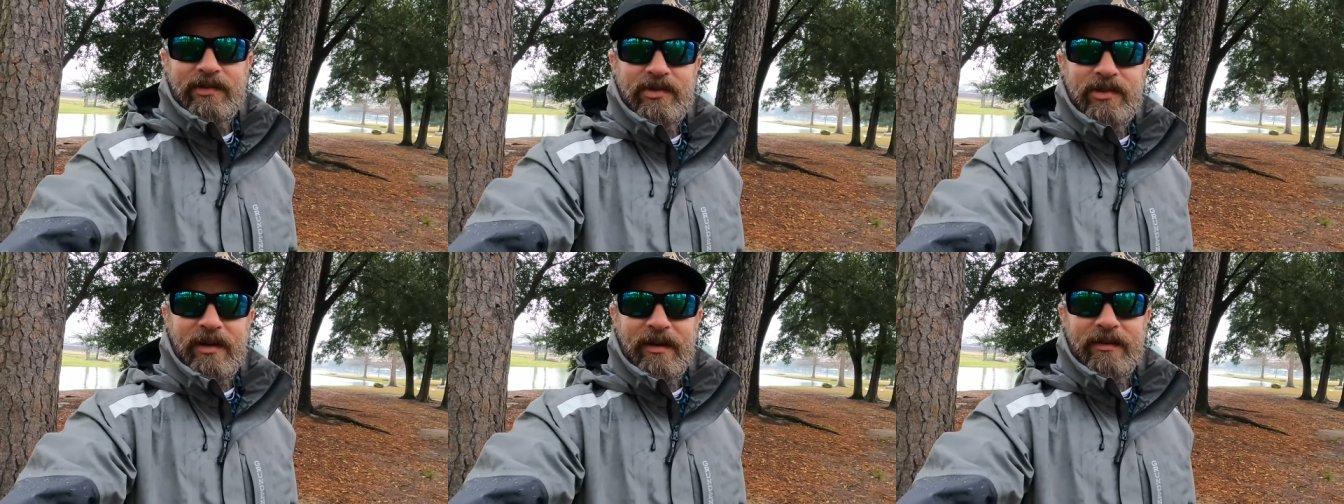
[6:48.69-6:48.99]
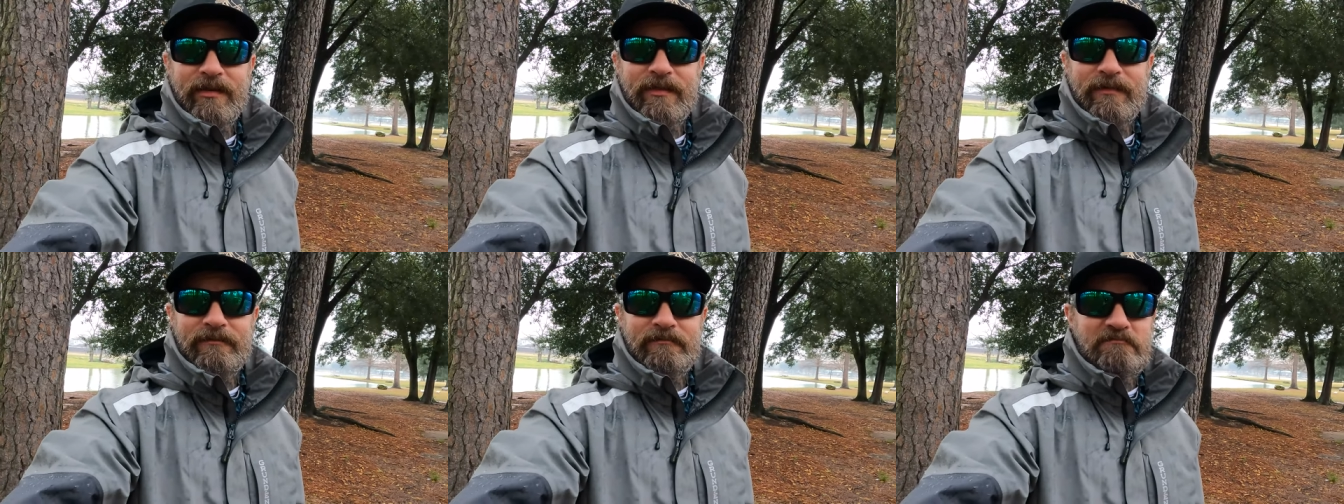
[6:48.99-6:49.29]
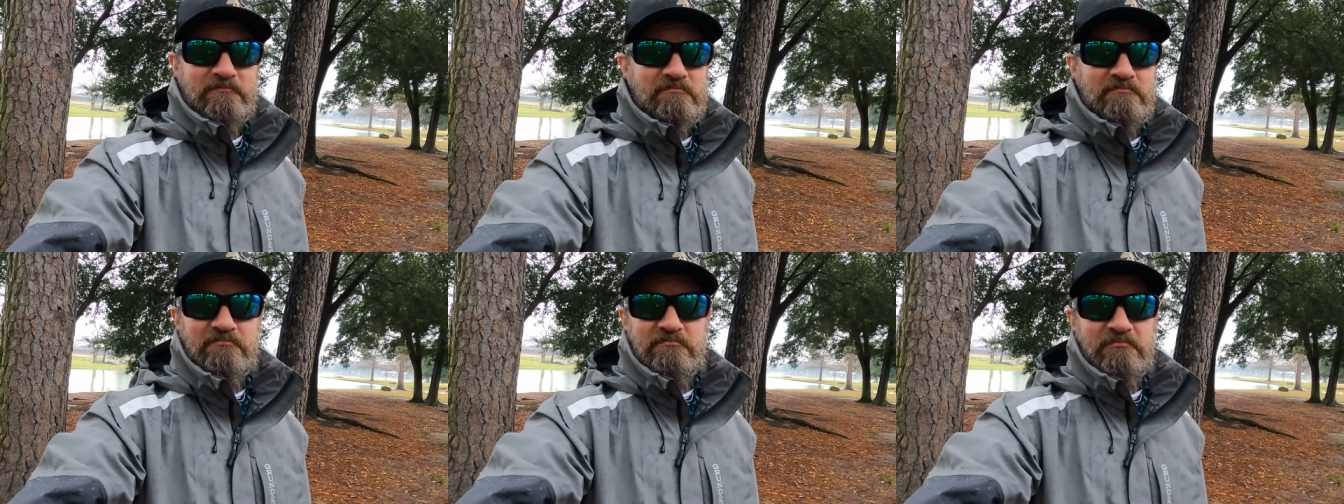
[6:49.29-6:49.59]
Just,
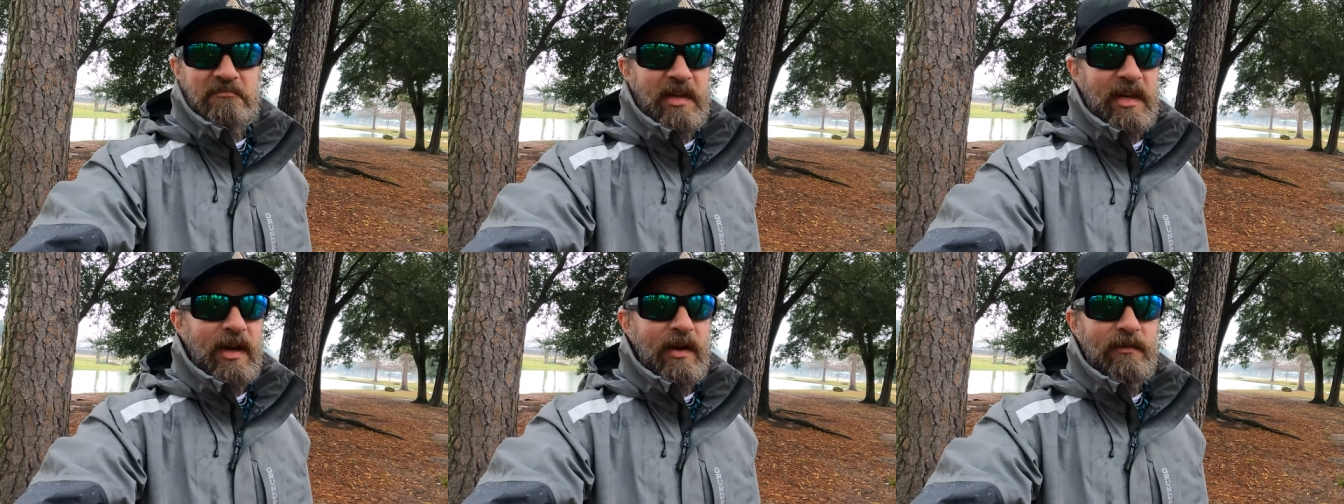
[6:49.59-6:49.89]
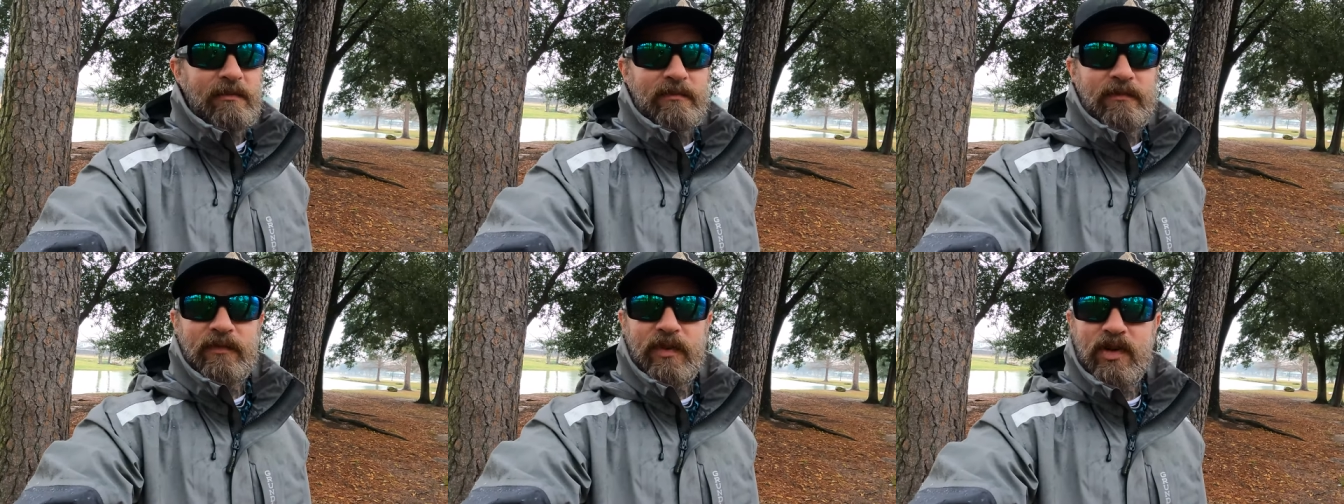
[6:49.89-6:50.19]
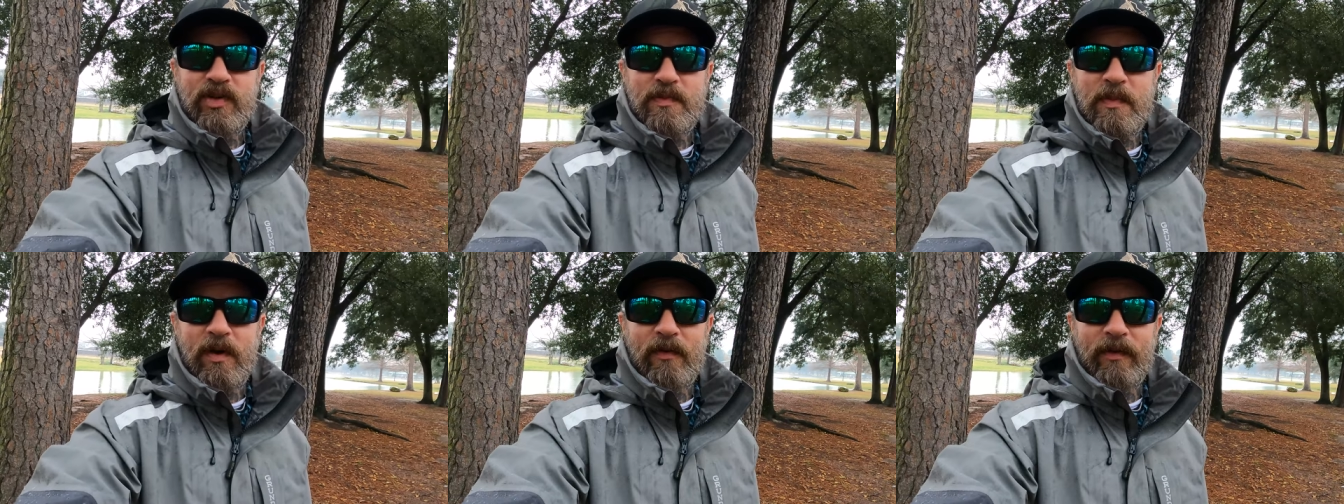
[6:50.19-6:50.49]
you know,
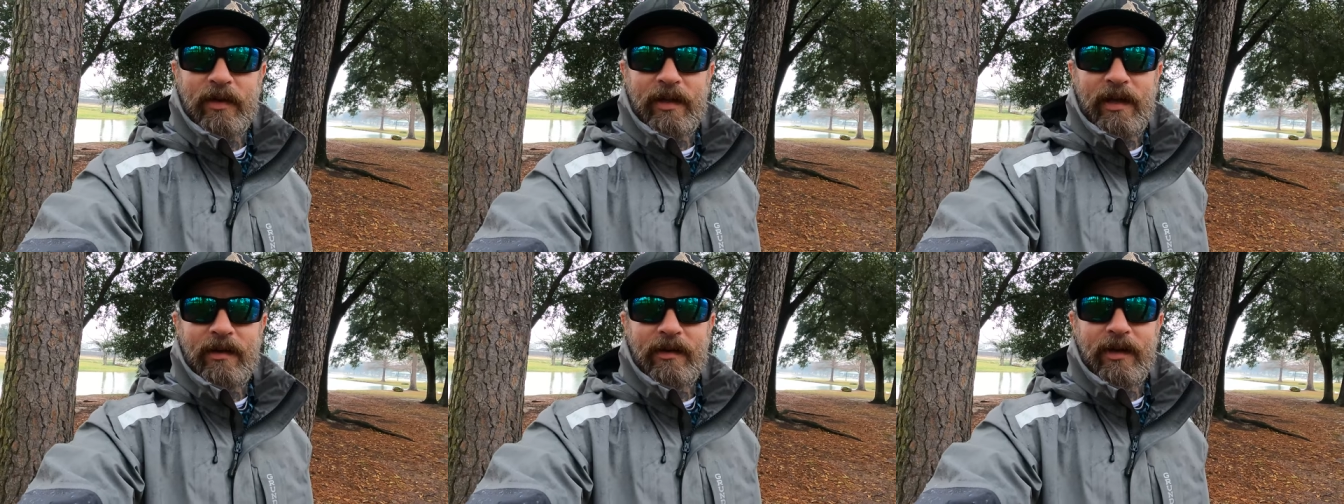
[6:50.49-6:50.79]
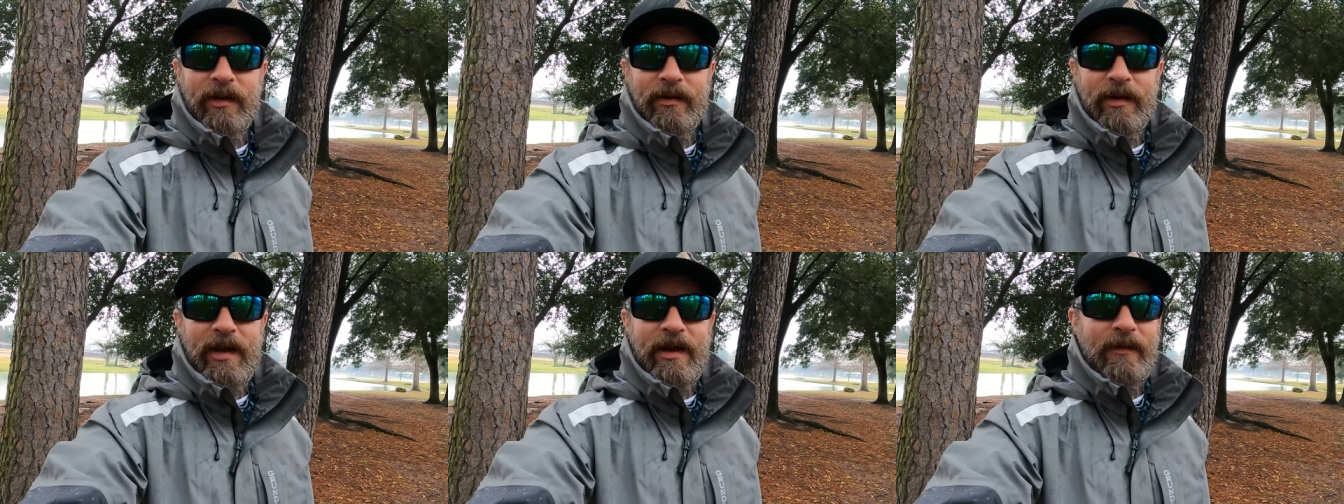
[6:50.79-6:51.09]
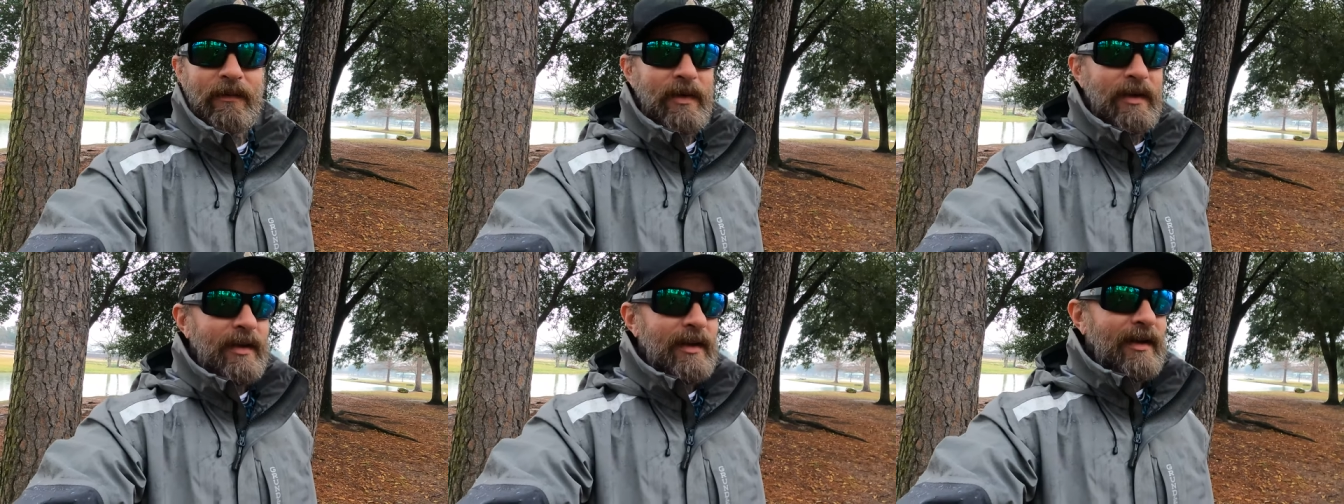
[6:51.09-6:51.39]
feels perfect out here
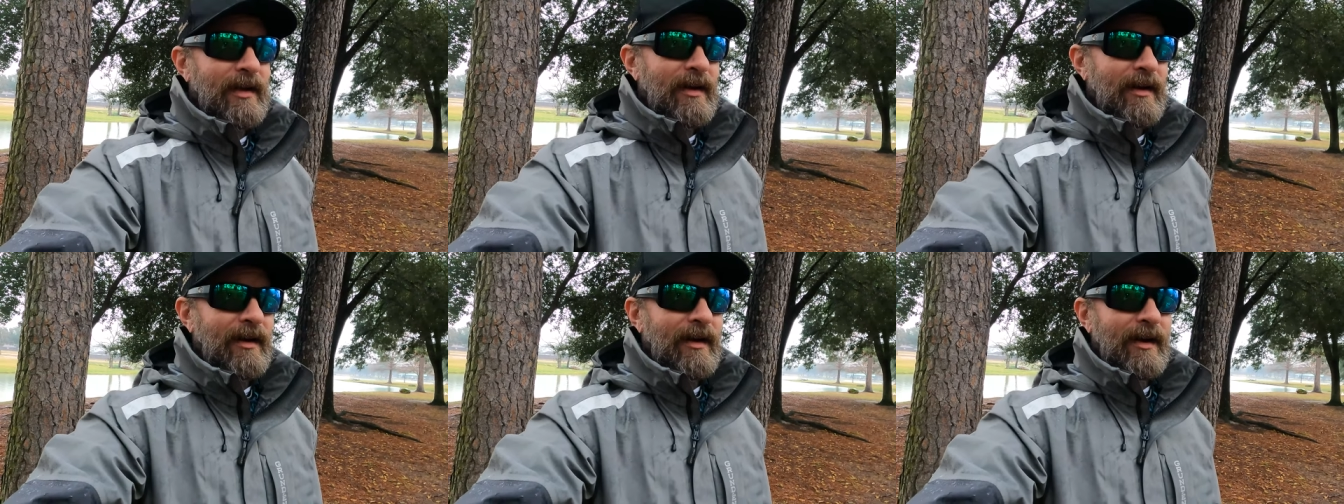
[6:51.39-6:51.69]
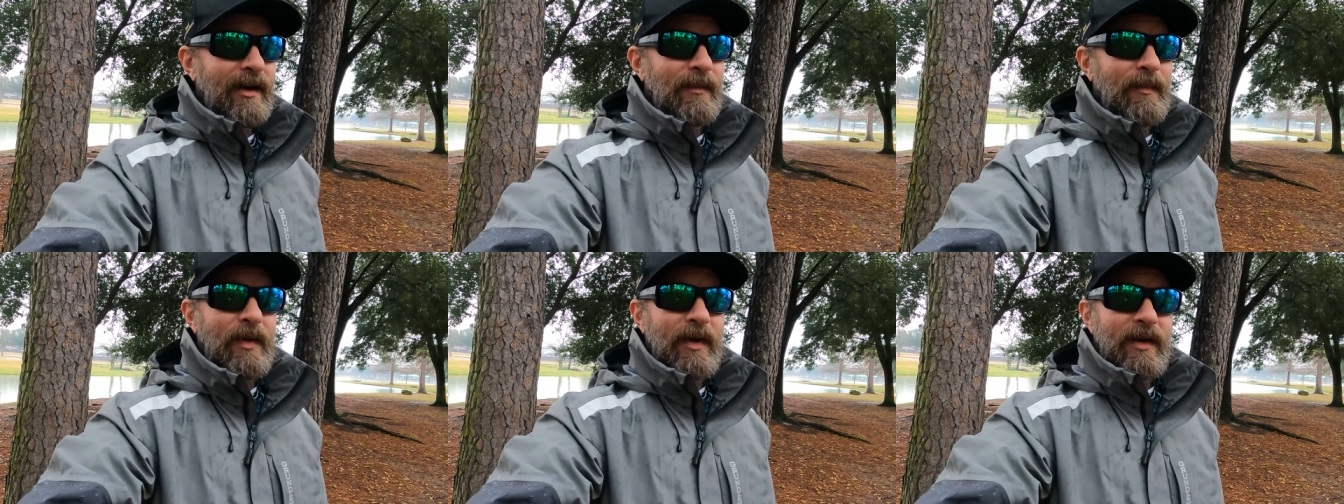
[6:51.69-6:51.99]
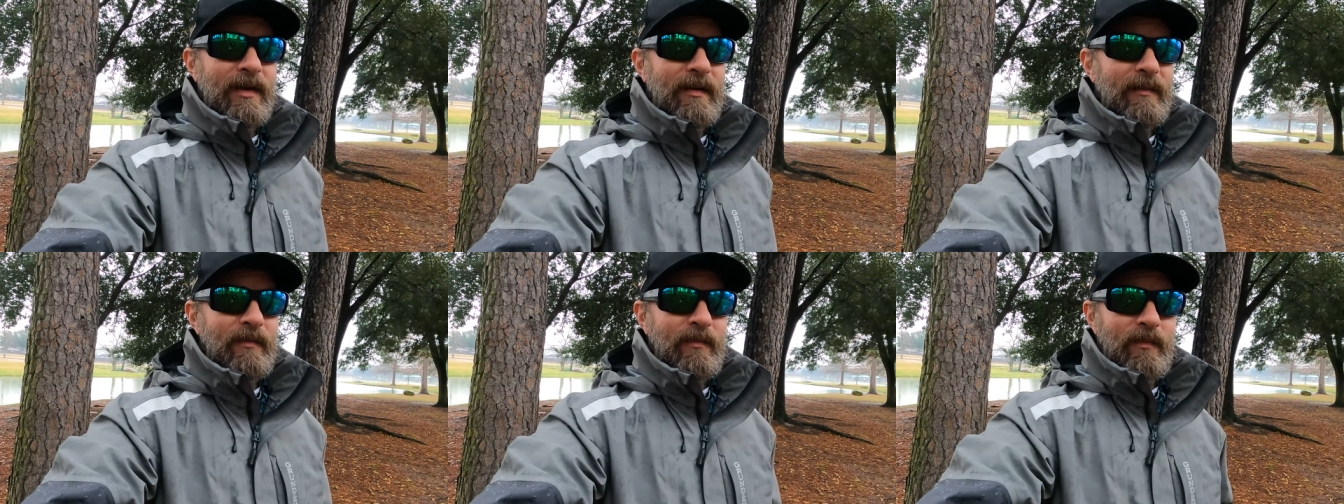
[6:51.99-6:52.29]
now. Um,
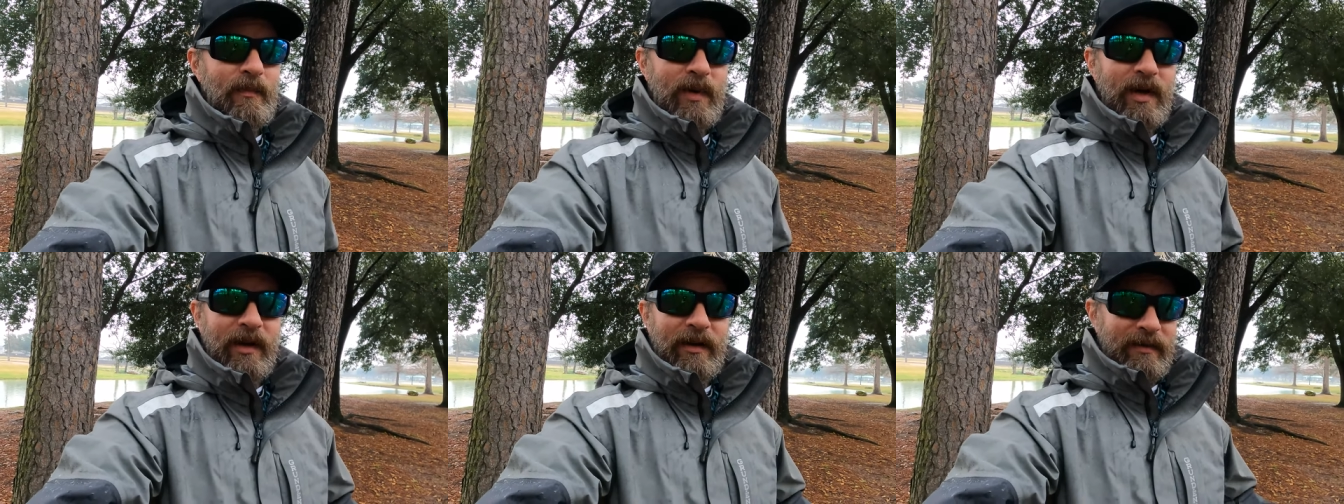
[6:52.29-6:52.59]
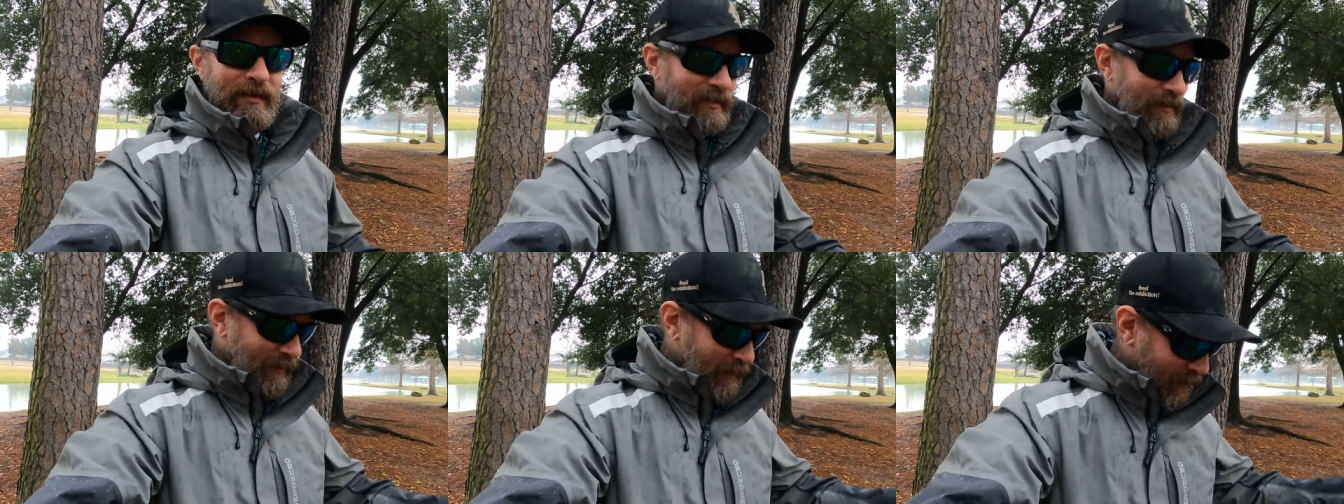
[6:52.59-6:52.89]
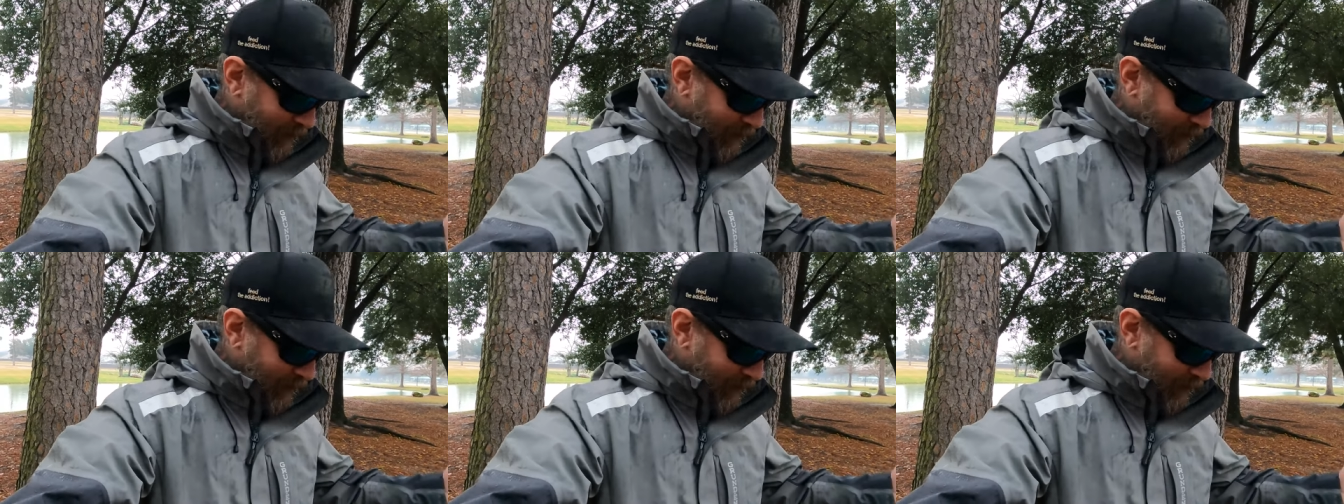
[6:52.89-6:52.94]
but